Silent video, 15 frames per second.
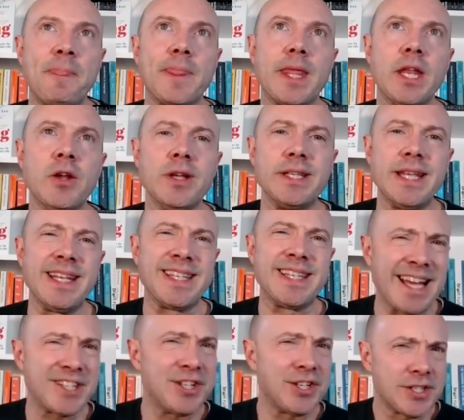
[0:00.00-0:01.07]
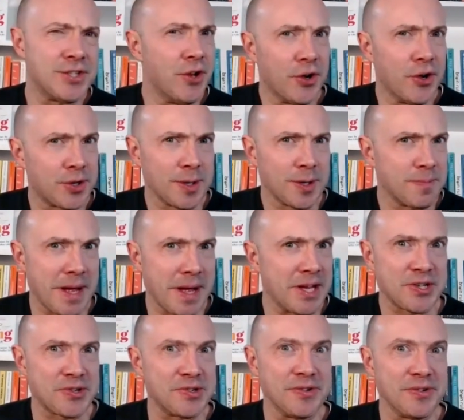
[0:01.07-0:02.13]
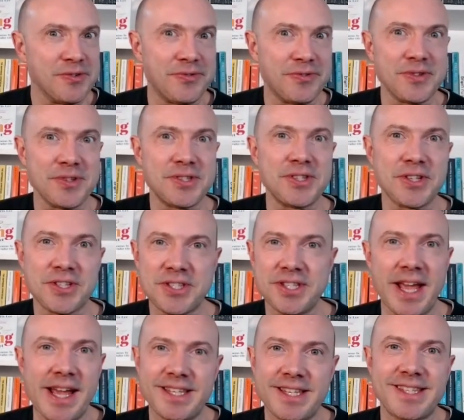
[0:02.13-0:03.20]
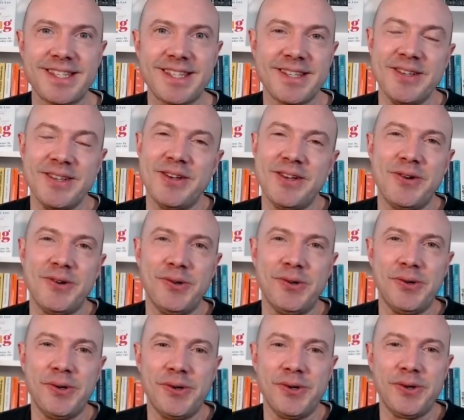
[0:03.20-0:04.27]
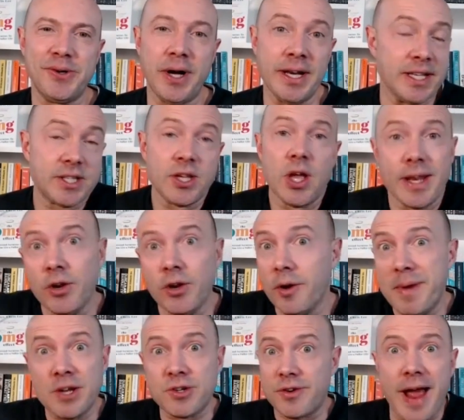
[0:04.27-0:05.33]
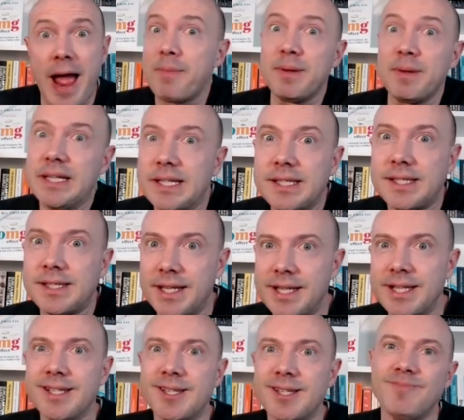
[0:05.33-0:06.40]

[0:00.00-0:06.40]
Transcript: you know, it's actually just not a good measure of success, or, and it's certainly not a measure of happiness. And